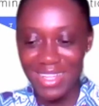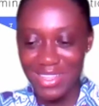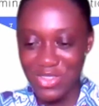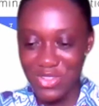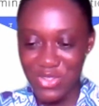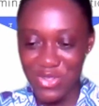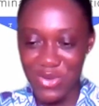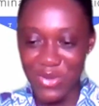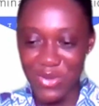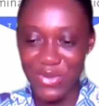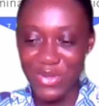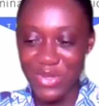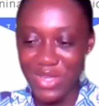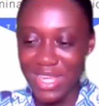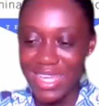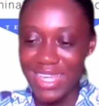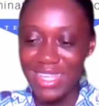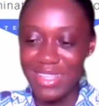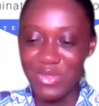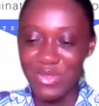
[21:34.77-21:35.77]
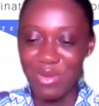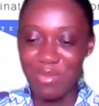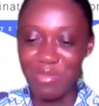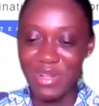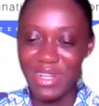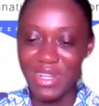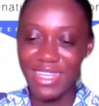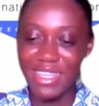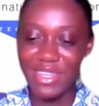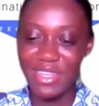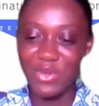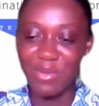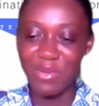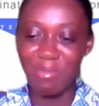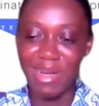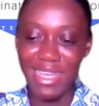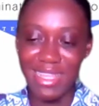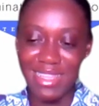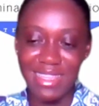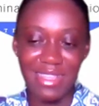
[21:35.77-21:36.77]
Sure. So bringing
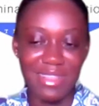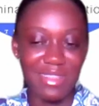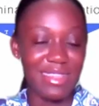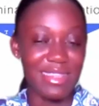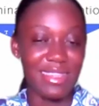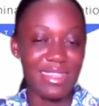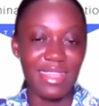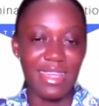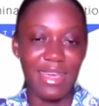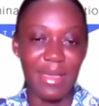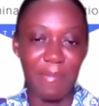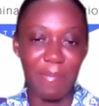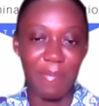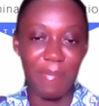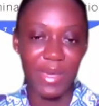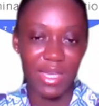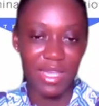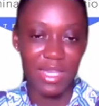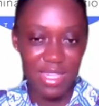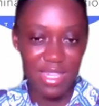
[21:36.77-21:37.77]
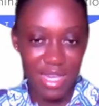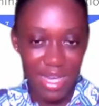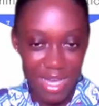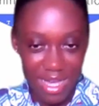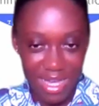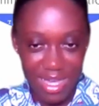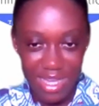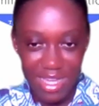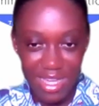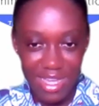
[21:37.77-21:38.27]
UMaT into the picture,